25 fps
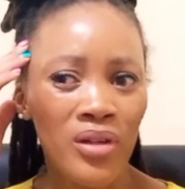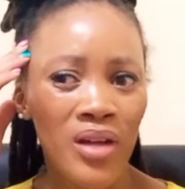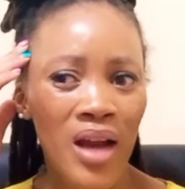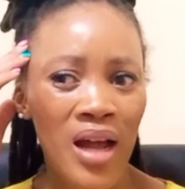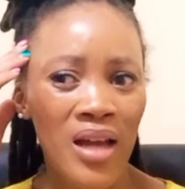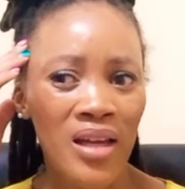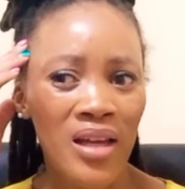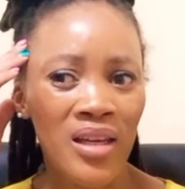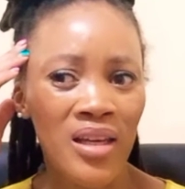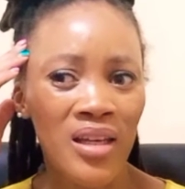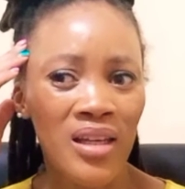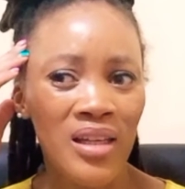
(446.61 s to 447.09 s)

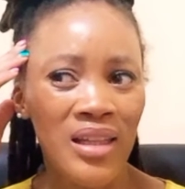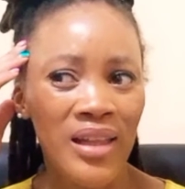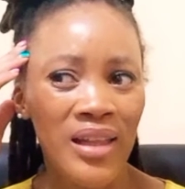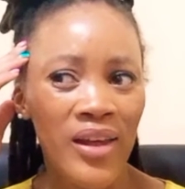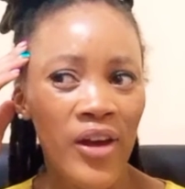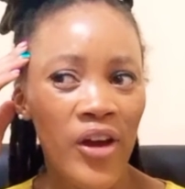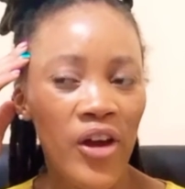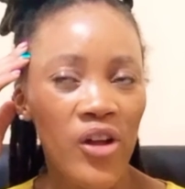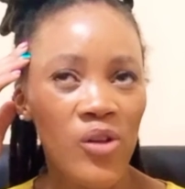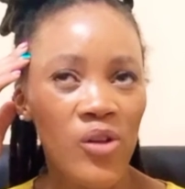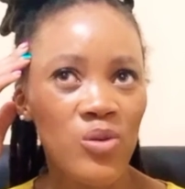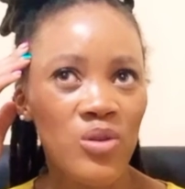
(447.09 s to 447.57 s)
like
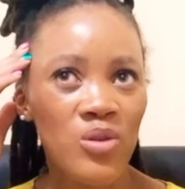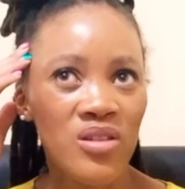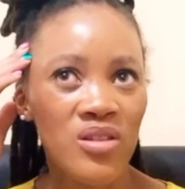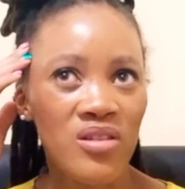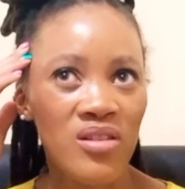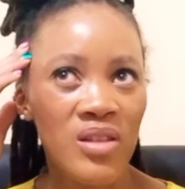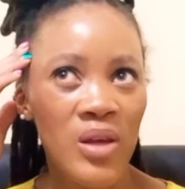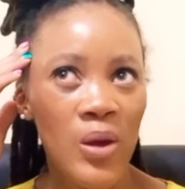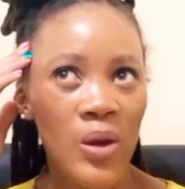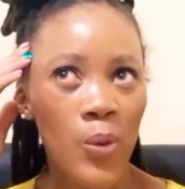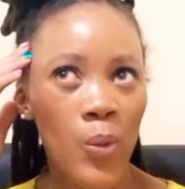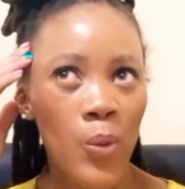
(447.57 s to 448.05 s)

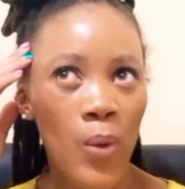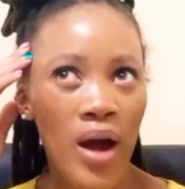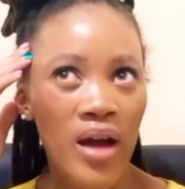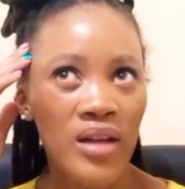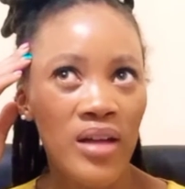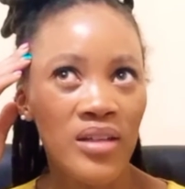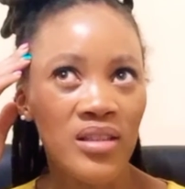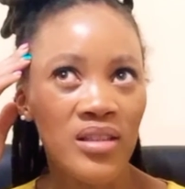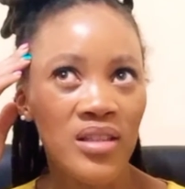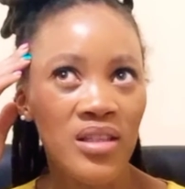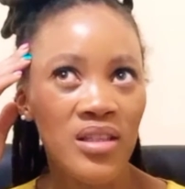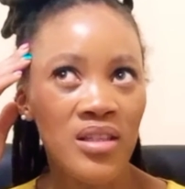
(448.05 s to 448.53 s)
girls, they
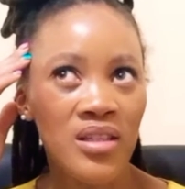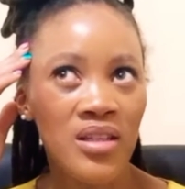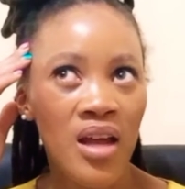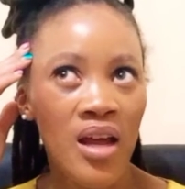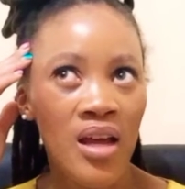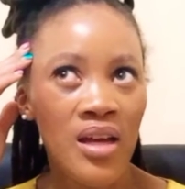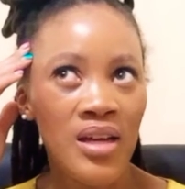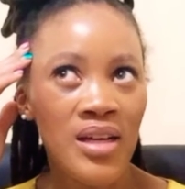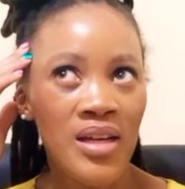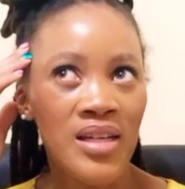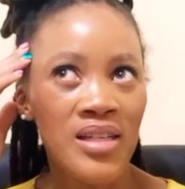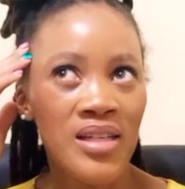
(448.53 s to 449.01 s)
want
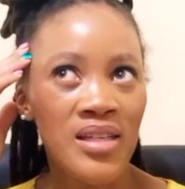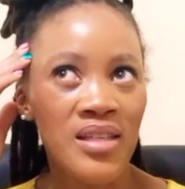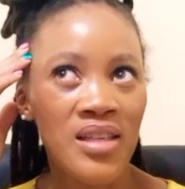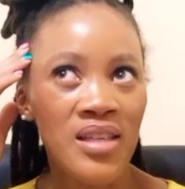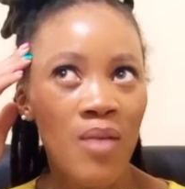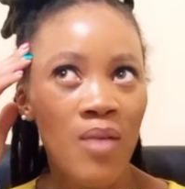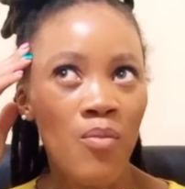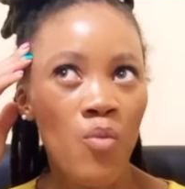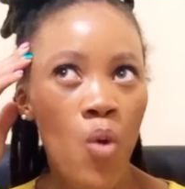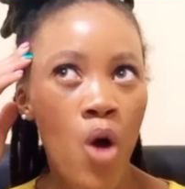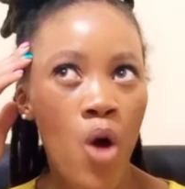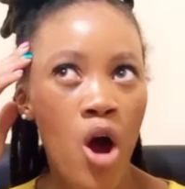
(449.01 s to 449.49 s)

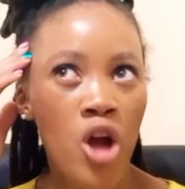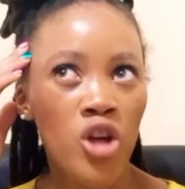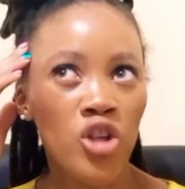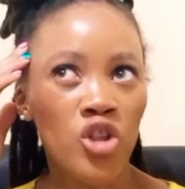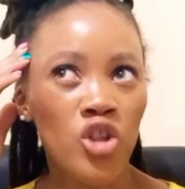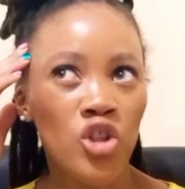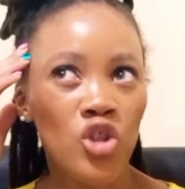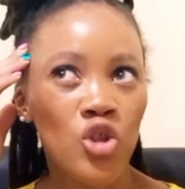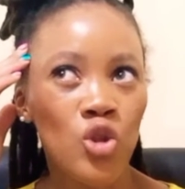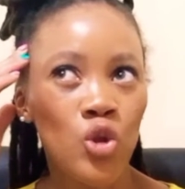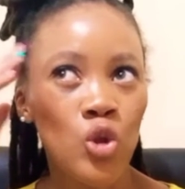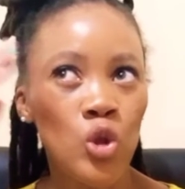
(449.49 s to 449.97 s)

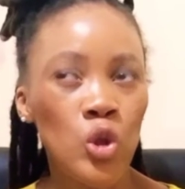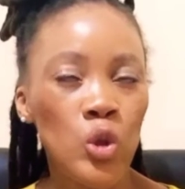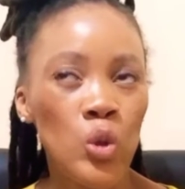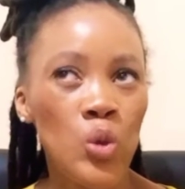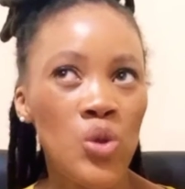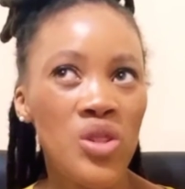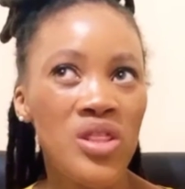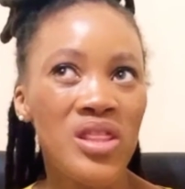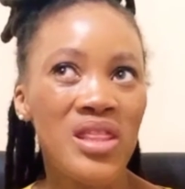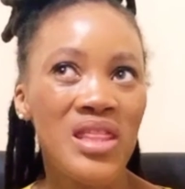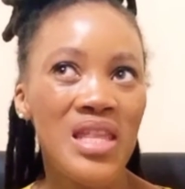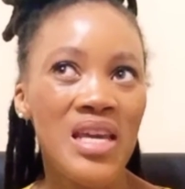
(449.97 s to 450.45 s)
someone to
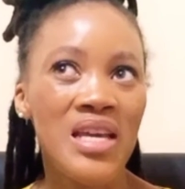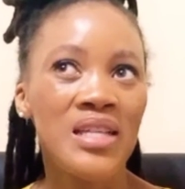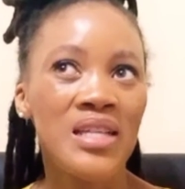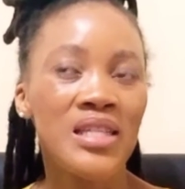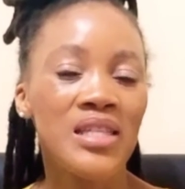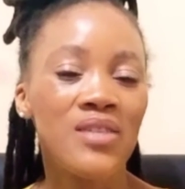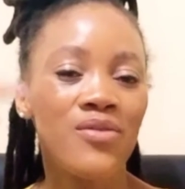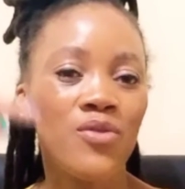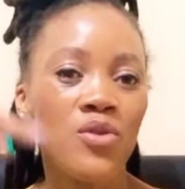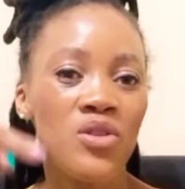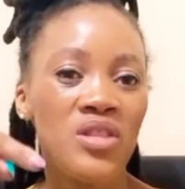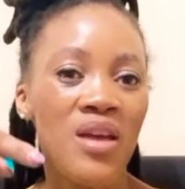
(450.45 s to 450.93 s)
do
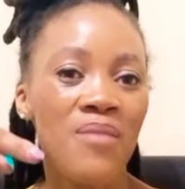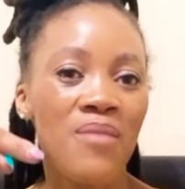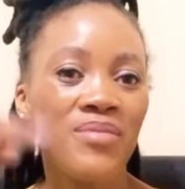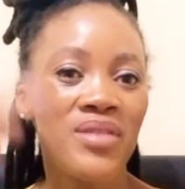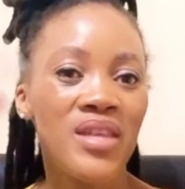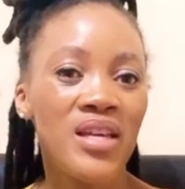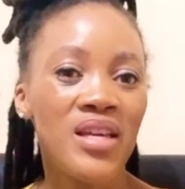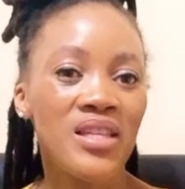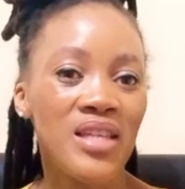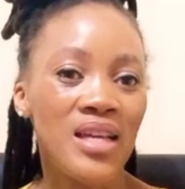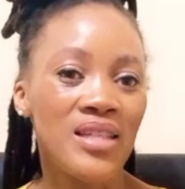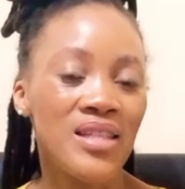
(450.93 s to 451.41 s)
things for them,
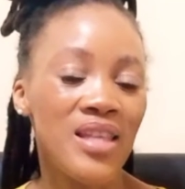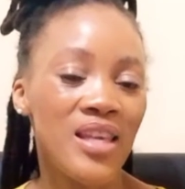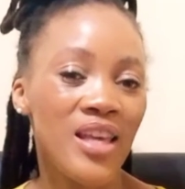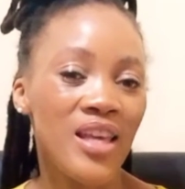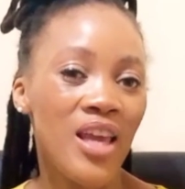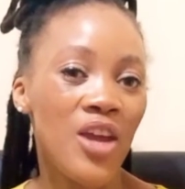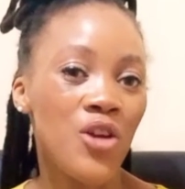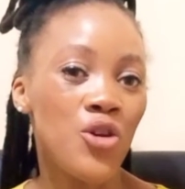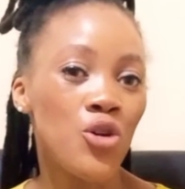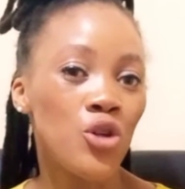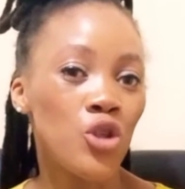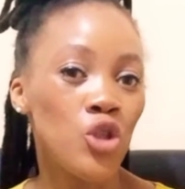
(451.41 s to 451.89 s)
things that they
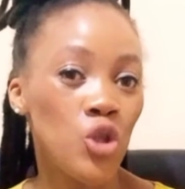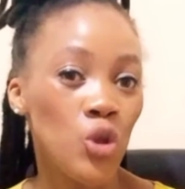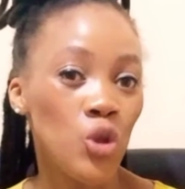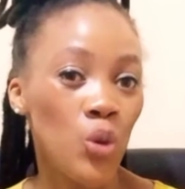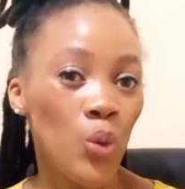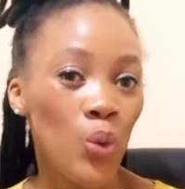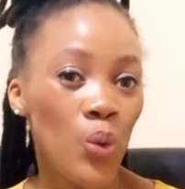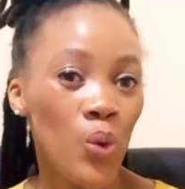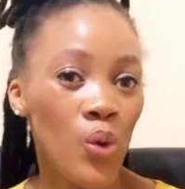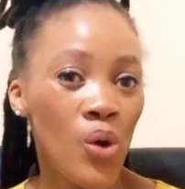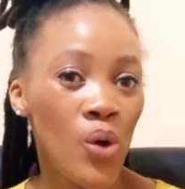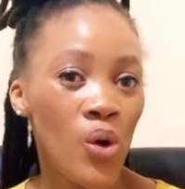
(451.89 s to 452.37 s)
cannot
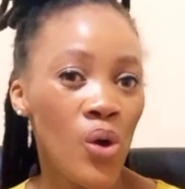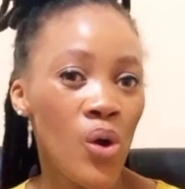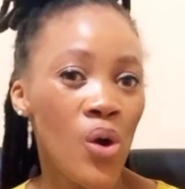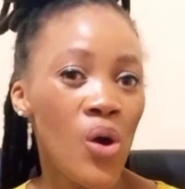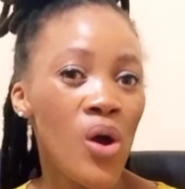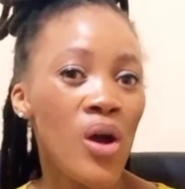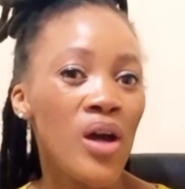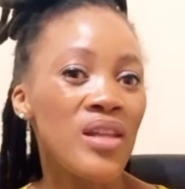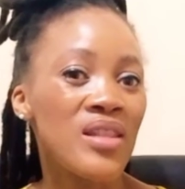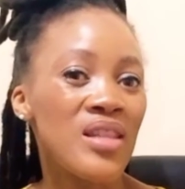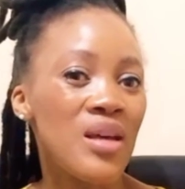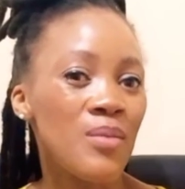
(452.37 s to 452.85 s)
do
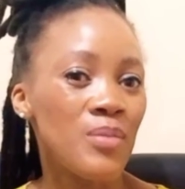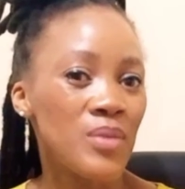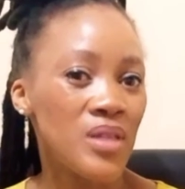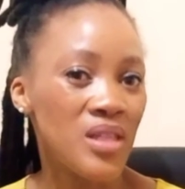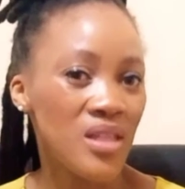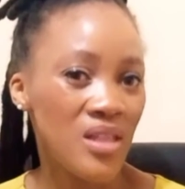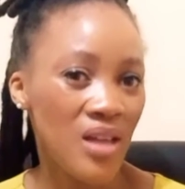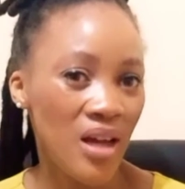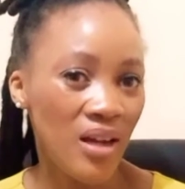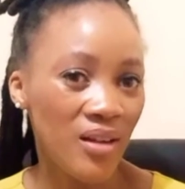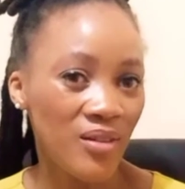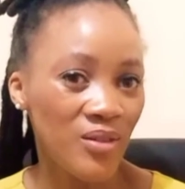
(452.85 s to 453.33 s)

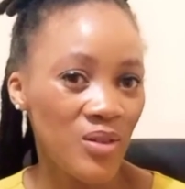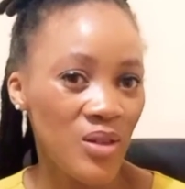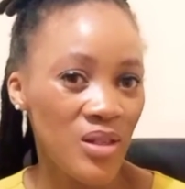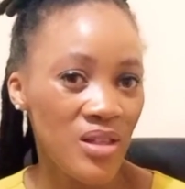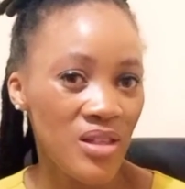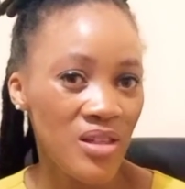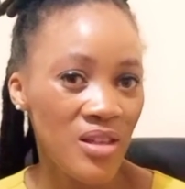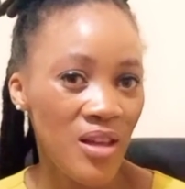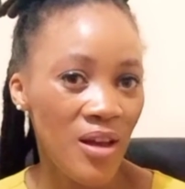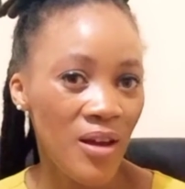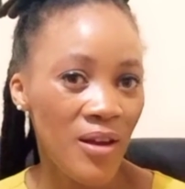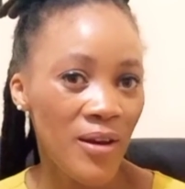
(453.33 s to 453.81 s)

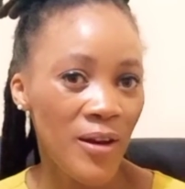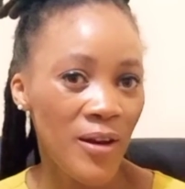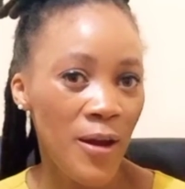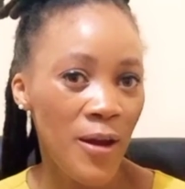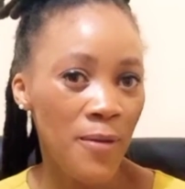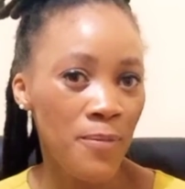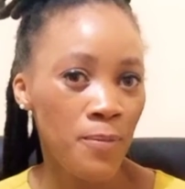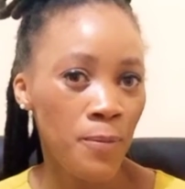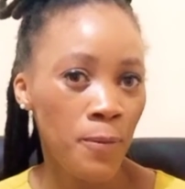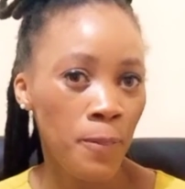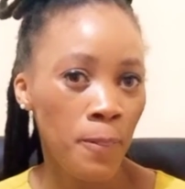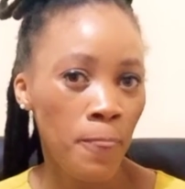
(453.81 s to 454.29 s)
themselves,
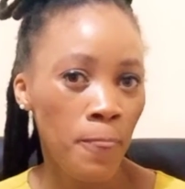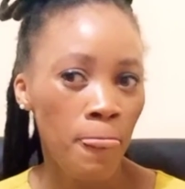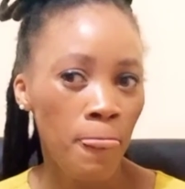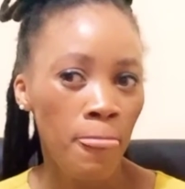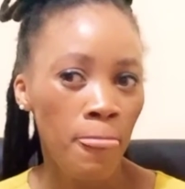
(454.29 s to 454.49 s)
ne?